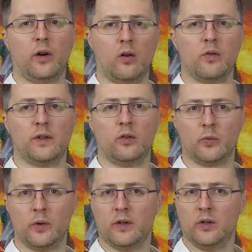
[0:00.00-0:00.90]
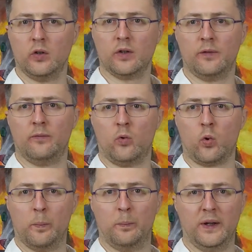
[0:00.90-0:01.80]
our software to use it
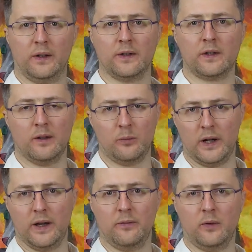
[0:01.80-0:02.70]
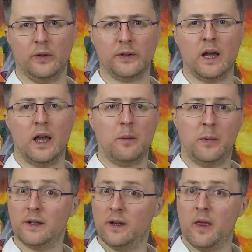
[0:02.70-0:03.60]
for builds by default.
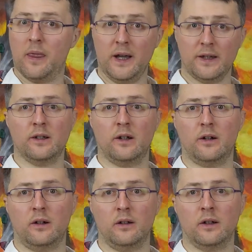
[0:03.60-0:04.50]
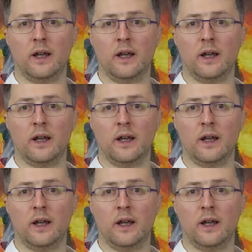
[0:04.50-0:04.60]
But that's not all.